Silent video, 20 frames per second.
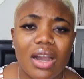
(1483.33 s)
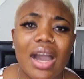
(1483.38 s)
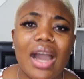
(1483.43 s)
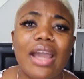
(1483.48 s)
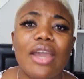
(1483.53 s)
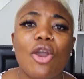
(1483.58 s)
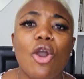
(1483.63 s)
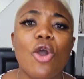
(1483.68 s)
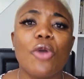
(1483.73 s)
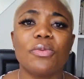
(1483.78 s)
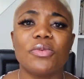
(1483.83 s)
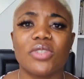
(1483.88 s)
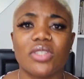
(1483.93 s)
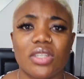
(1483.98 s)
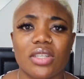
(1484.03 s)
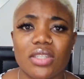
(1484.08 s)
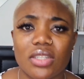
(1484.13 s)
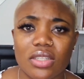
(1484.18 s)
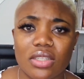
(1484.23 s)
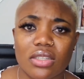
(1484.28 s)
I hope,
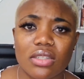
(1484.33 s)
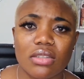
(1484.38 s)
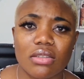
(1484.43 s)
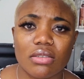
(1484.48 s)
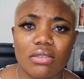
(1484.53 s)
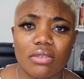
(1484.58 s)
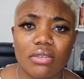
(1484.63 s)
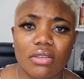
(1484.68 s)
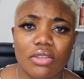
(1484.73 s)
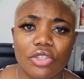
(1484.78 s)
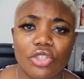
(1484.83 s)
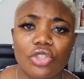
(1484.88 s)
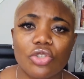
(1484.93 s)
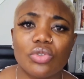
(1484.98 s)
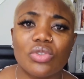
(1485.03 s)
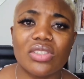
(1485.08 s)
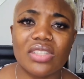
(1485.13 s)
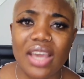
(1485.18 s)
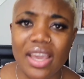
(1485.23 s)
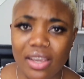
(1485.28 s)
sis,
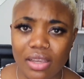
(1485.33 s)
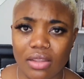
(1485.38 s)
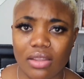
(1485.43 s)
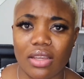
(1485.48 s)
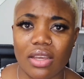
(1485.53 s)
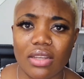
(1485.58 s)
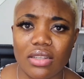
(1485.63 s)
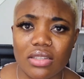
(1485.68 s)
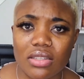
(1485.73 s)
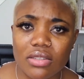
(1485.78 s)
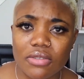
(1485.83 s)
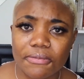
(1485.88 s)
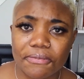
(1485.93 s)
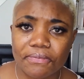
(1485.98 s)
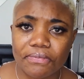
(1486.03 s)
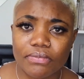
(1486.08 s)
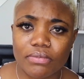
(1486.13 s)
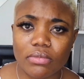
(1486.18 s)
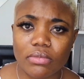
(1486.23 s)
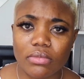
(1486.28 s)
you take this,
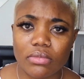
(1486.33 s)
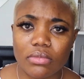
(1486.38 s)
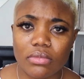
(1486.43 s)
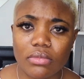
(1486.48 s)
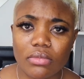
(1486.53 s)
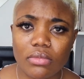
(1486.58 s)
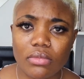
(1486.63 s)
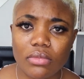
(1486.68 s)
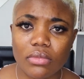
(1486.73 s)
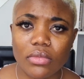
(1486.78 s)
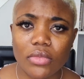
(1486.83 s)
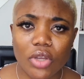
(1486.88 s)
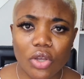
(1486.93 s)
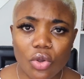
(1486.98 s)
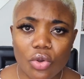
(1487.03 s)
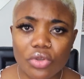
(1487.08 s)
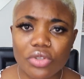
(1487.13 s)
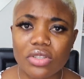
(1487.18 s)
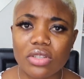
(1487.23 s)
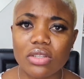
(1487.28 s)

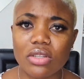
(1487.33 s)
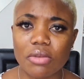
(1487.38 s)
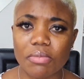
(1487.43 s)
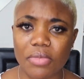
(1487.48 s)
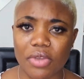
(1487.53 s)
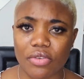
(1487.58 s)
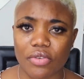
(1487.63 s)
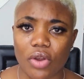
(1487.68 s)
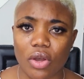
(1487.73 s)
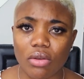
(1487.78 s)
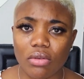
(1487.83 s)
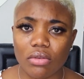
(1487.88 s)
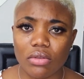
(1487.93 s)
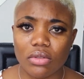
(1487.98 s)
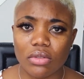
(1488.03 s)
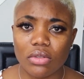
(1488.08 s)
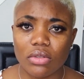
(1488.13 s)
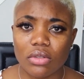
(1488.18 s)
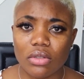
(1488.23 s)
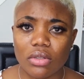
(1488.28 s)
go to the mirror,
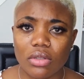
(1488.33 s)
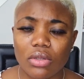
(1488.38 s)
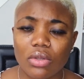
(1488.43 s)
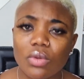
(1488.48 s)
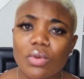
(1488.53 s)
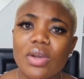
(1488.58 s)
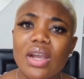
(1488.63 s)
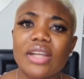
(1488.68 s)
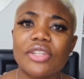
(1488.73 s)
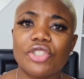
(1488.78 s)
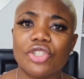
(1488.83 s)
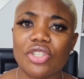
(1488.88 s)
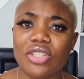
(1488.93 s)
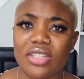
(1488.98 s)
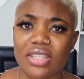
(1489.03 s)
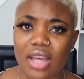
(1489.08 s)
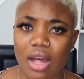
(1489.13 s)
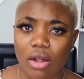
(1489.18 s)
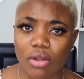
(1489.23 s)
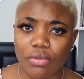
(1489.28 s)
Look at
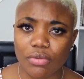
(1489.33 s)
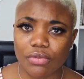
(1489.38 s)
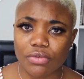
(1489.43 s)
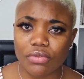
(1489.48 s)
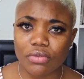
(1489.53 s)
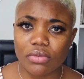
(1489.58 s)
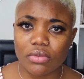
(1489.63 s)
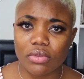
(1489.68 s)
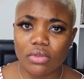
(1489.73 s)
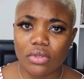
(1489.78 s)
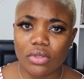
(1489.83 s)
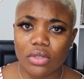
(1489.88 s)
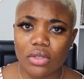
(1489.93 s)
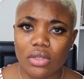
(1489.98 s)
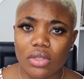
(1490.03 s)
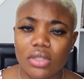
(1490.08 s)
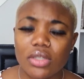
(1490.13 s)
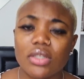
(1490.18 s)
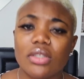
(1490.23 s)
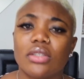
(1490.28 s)
yourself.
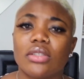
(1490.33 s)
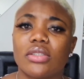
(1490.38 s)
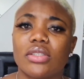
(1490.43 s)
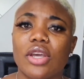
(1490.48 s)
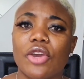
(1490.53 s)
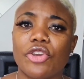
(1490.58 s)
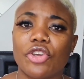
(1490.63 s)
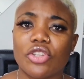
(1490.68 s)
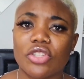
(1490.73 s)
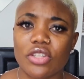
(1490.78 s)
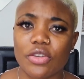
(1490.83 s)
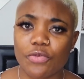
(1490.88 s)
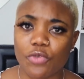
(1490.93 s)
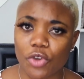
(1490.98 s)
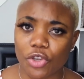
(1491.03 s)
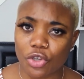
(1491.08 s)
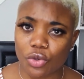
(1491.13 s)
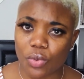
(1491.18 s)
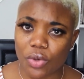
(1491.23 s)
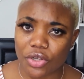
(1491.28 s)
Tell yourself
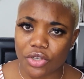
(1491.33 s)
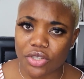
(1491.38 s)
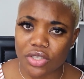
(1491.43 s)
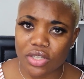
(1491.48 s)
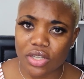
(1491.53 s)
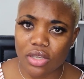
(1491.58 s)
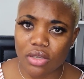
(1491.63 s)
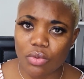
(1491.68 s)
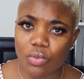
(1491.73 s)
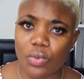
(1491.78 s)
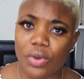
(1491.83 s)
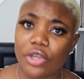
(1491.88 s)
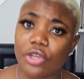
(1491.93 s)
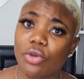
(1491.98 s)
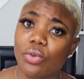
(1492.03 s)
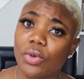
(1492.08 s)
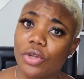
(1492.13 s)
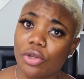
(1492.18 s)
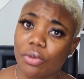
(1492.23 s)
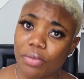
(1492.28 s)
what you want to see, what
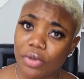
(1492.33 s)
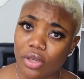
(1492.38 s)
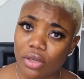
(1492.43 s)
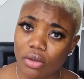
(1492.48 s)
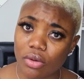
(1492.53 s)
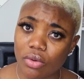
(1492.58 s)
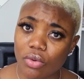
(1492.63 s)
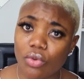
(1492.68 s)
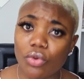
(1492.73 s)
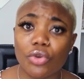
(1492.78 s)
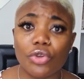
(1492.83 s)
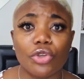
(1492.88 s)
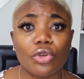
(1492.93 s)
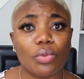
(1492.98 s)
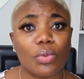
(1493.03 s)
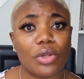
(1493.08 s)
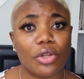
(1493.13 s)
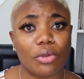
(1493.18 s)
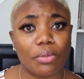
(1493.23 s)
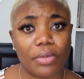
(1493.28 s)
you want to be, who you
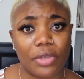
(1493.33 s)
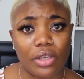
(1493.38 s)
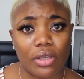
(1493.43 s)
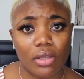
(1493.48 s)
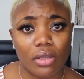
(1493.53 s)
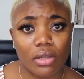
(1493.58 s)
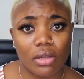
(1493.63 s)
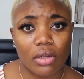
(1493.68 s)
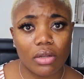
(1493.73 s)
want to be.